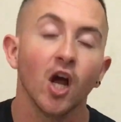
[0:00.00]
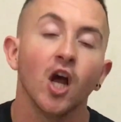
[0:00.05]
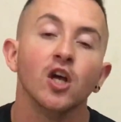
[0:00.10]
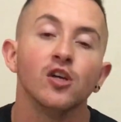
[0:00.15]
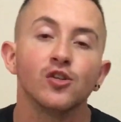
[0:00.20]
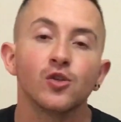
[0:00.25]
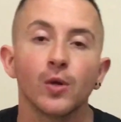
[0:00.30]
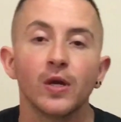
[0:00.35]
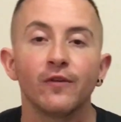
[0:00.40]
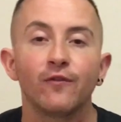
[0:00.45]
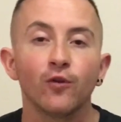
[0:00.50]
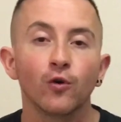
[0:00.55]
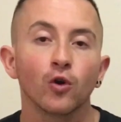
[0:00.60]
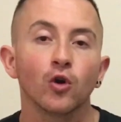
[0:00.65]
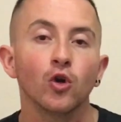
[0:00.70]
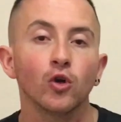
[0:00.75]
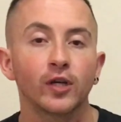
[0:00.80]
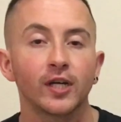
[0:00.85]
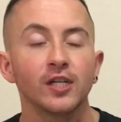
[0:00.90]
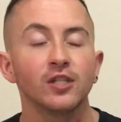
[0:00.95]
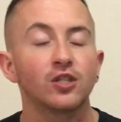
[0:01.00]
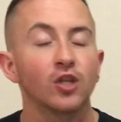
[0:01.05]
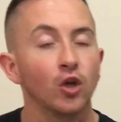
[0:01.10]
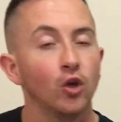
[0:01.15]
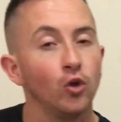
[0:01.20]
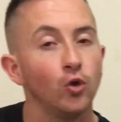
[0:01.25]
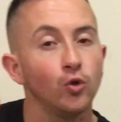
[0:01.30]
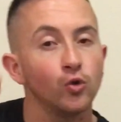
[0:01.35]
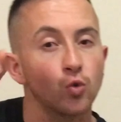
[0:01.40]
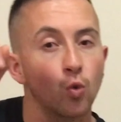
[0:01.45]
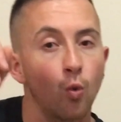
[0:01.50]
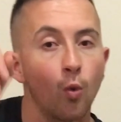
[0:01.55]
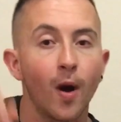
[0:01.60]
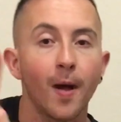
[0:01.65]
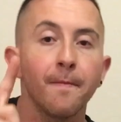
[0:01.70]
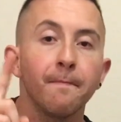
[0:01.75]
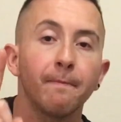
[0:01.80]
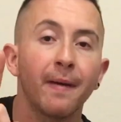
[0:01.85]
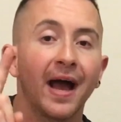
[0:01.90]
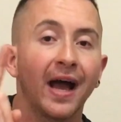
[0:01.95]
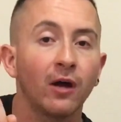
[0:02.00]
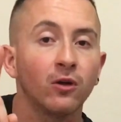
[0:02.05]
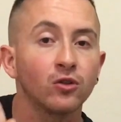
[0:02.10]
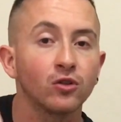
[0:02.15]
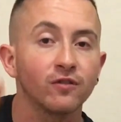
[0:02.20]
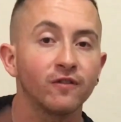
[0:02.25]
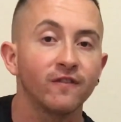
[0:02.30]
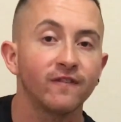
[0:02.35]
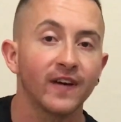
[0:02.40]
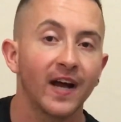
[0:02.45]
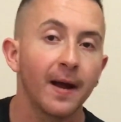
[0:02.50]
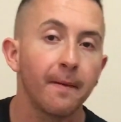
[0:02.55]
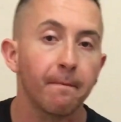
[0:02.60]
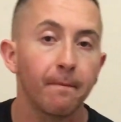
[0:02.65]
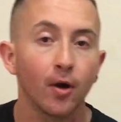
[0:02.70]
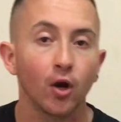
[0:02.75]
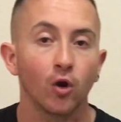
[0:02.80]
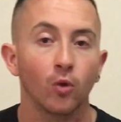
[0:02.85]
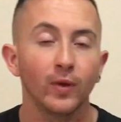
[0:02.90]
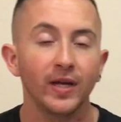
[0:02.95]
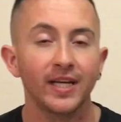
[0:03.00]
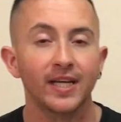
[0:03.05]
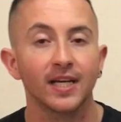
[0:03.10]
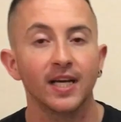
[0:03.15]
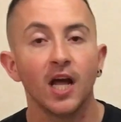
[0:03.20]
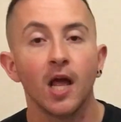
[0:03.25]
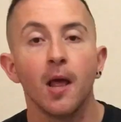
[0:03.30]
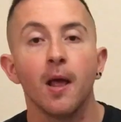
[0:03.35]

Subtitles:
So if you're looking to lose 1 pound of fat per week,